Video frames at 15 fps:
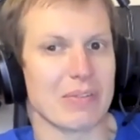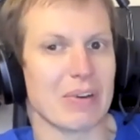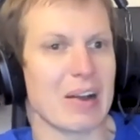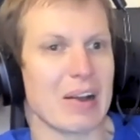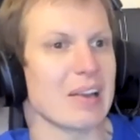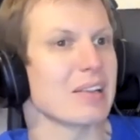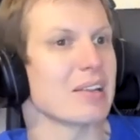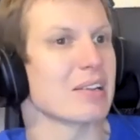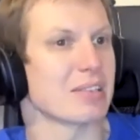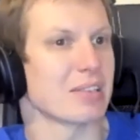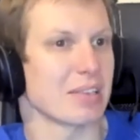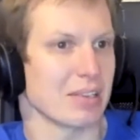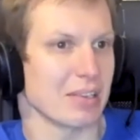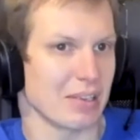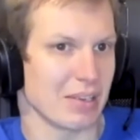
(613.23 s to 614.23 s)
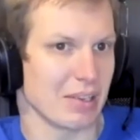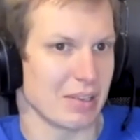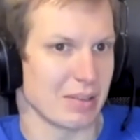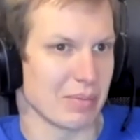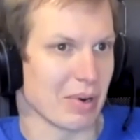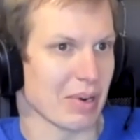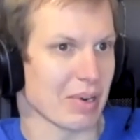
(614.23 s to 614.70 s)
validity in
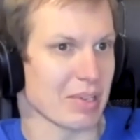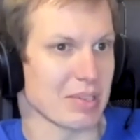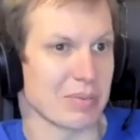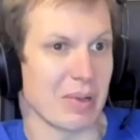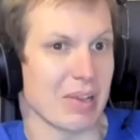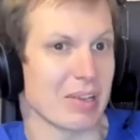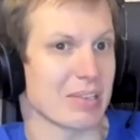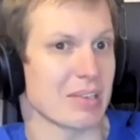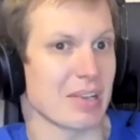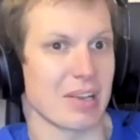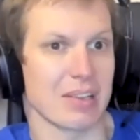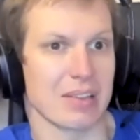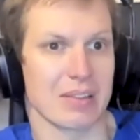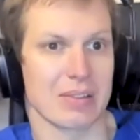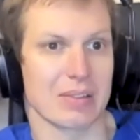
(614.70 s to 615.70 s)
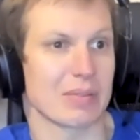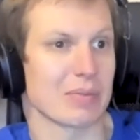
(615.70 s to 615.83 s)
the market space, and